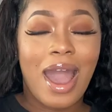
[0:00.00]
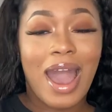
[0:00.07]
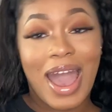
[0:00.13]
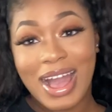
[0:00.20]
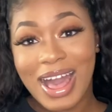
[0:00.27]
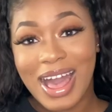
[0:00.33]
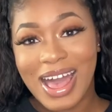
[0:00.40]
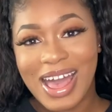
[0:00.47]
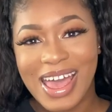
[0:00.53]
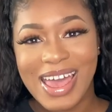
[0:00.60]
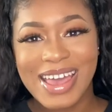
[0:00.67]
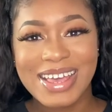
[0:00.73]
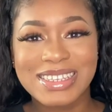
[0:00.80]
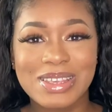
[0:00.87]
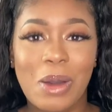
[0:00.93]
Hi
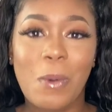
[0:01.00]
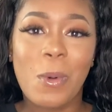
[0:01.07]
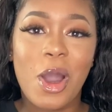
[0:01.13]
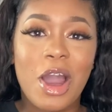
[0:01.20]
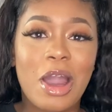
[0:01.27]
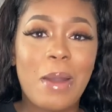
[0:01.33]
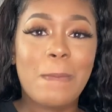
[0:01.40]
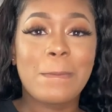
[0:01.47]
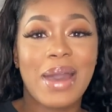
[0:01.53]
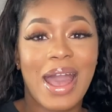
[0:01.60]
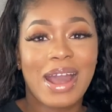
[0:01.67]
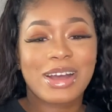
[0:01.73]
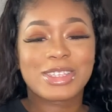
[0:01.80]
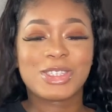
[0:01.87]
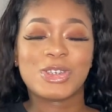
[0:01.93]
guys, welcome
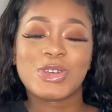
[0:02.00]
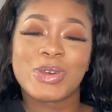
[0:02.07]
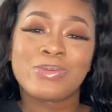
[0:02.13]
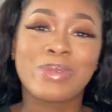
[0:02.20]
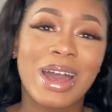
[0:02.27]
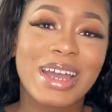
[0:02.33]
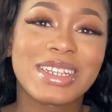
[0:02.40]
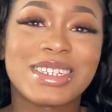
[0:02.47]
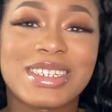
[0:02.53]
back to my